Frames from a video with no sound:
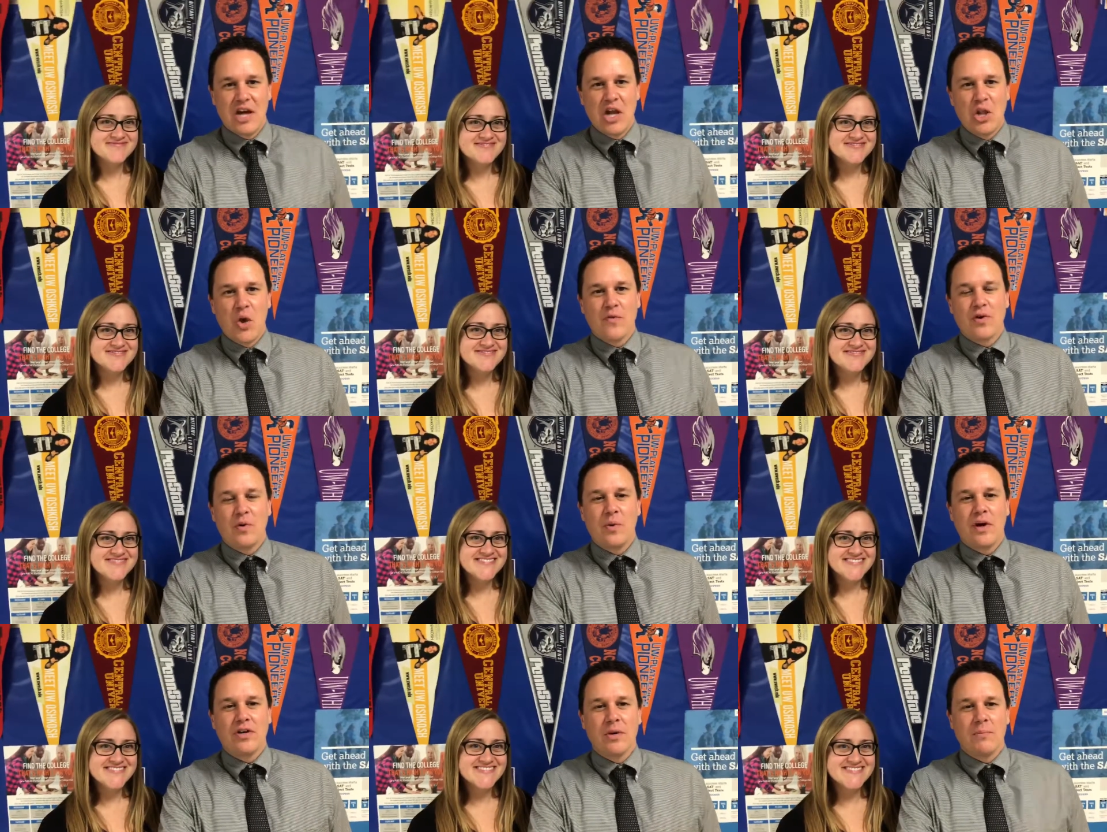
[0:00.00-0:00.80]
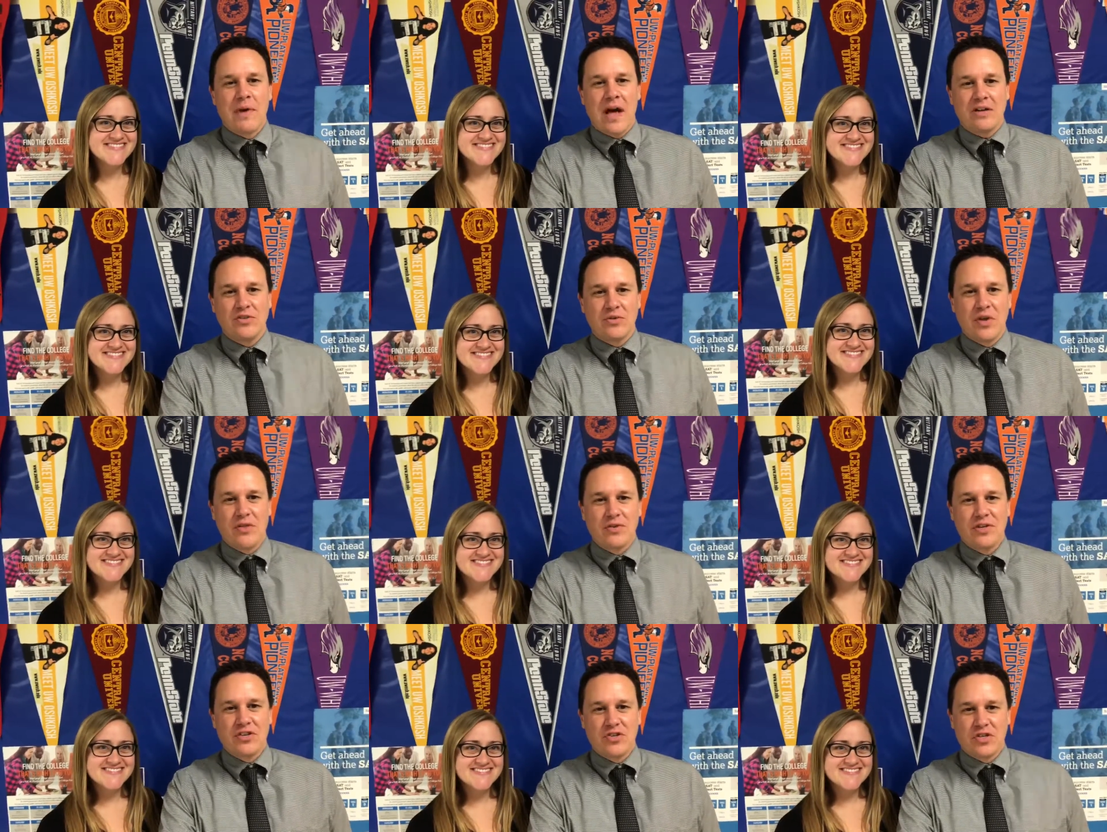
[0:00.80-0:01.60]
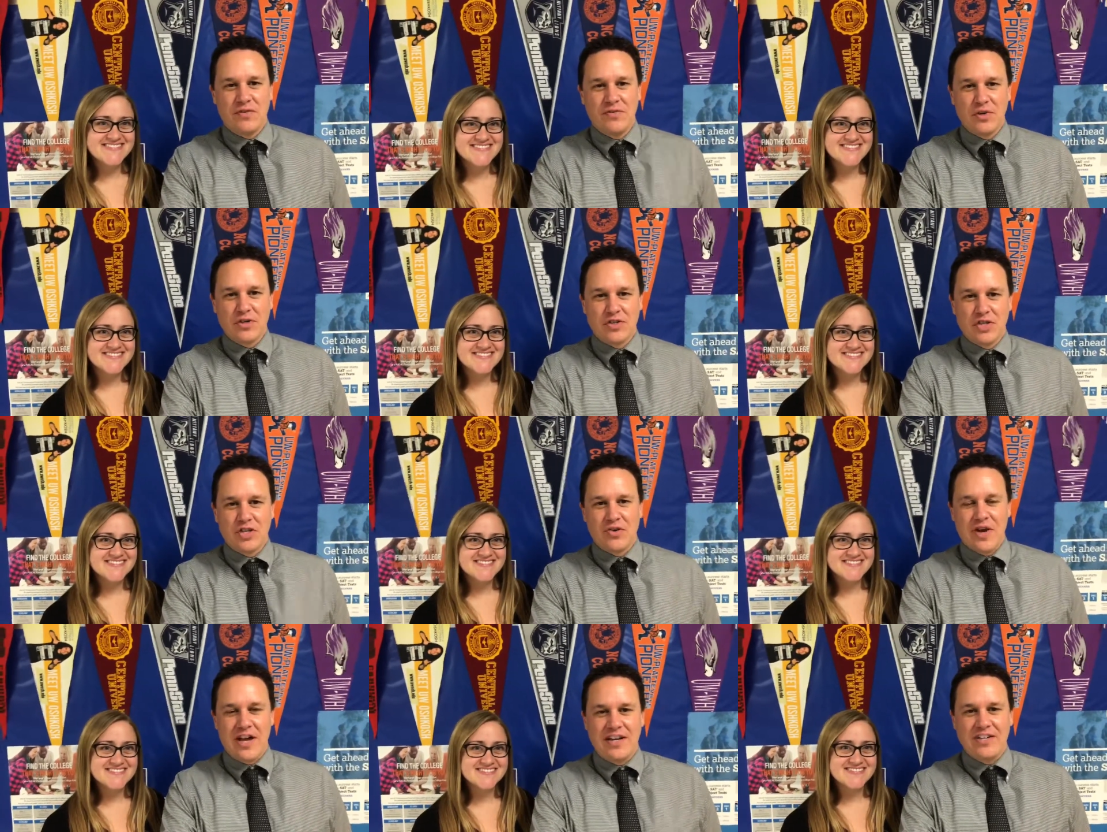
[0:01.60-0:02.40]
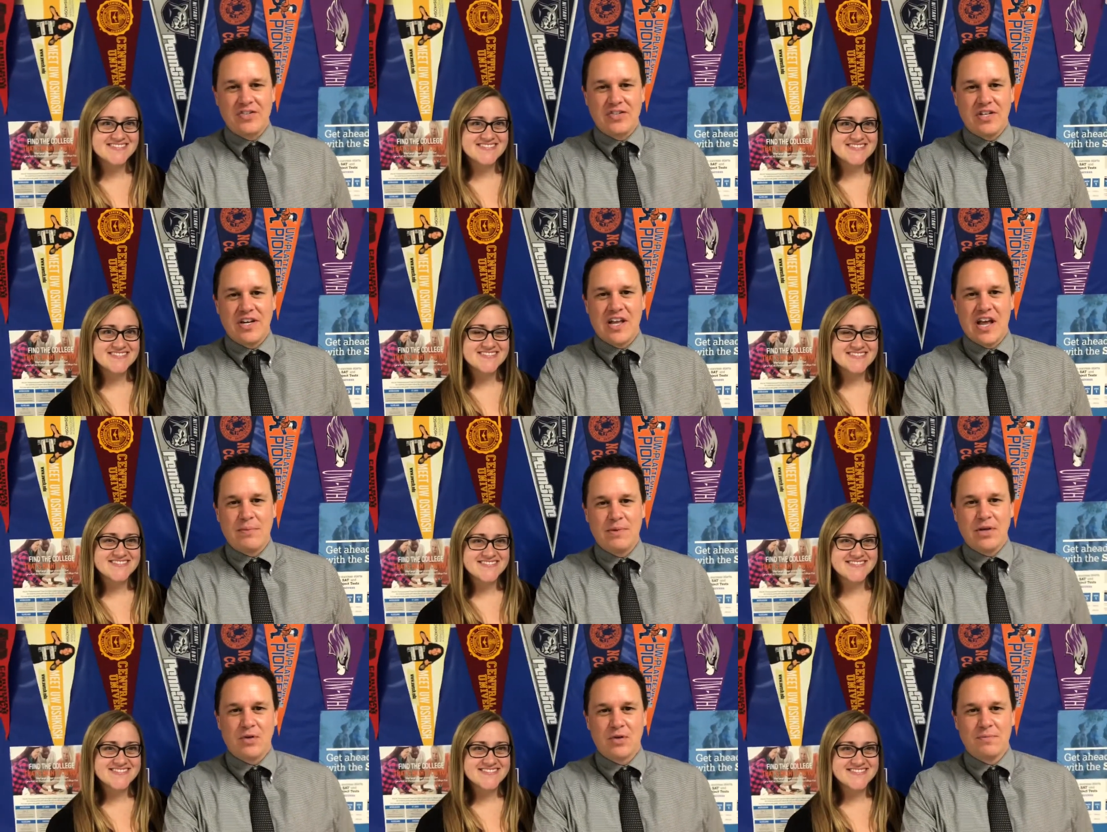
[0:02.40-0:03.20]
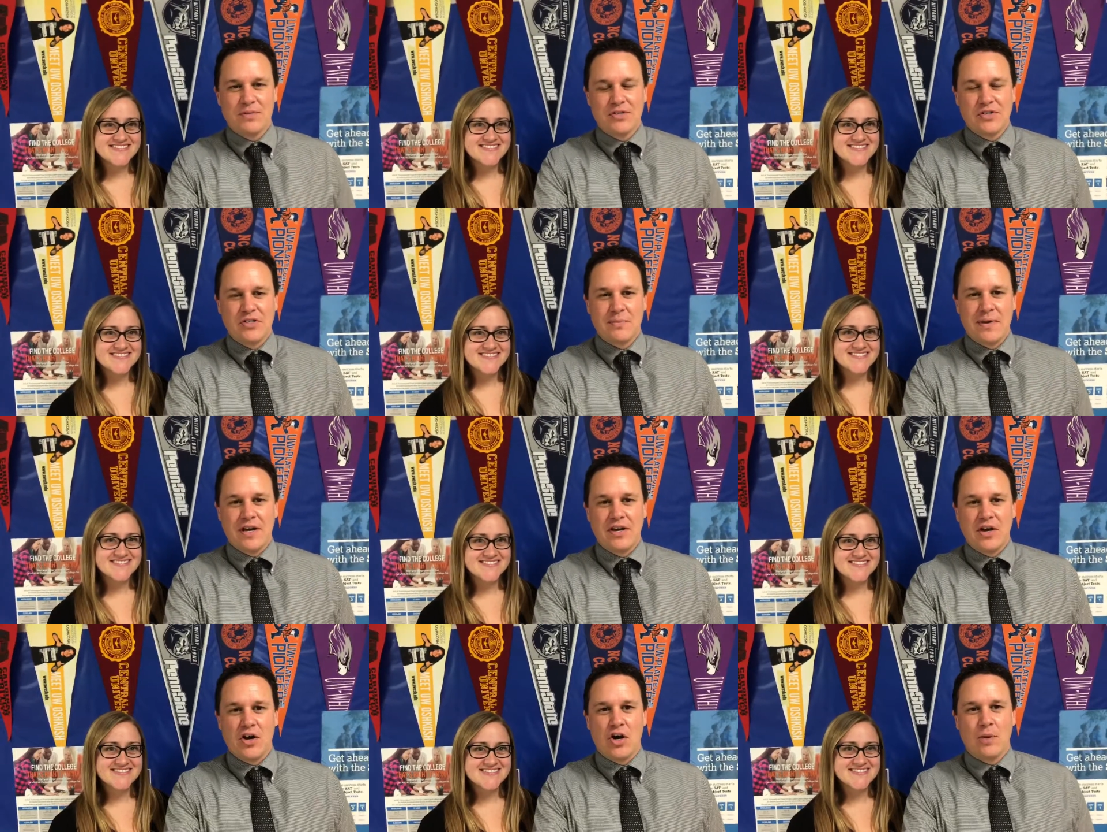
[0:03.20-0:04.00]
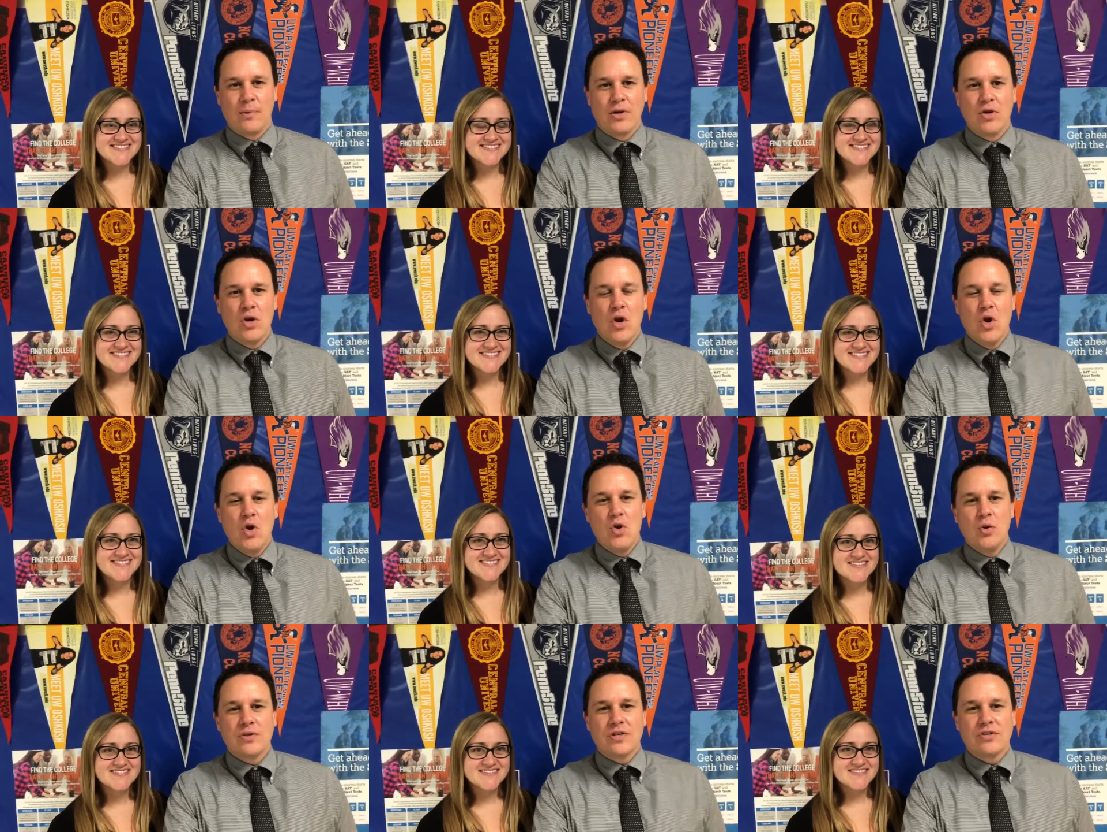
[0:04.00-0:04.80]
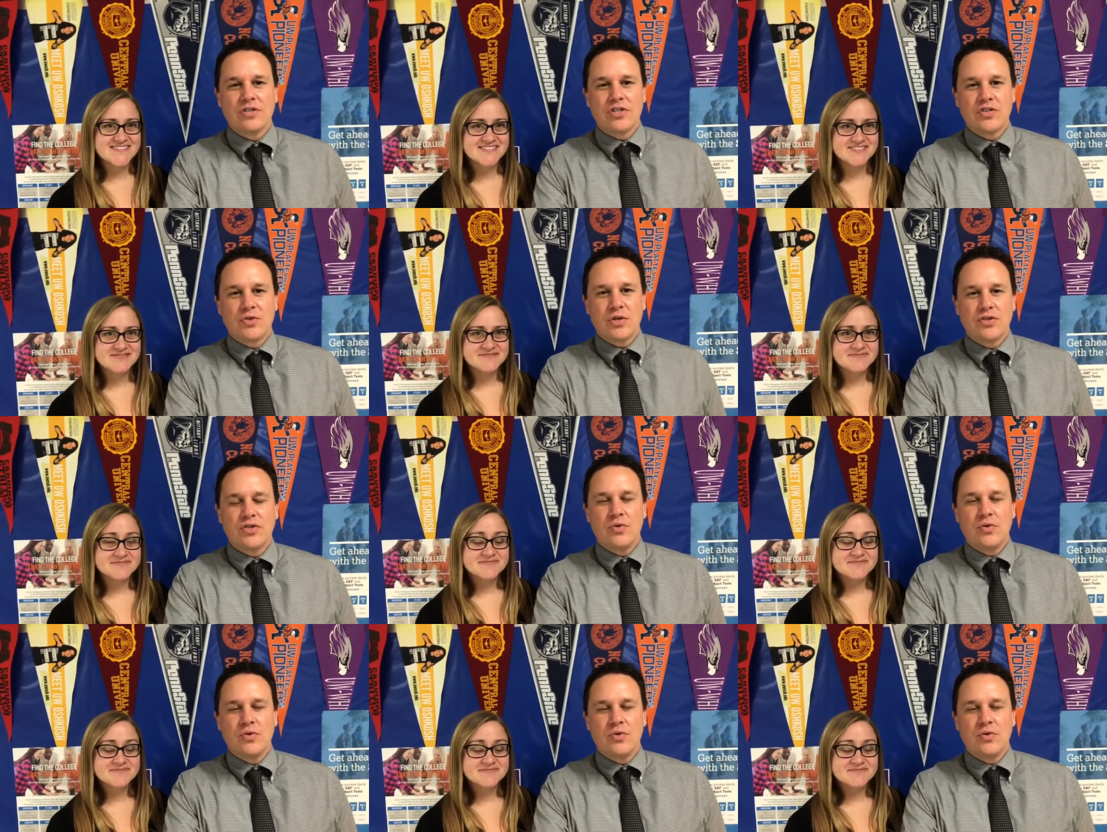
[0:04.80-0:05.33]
Speaker 1: Hello everyone, welcome back to another edition of Nooks and Crannies. Today I'm here with Mrs. Amanda Harmer, who is our District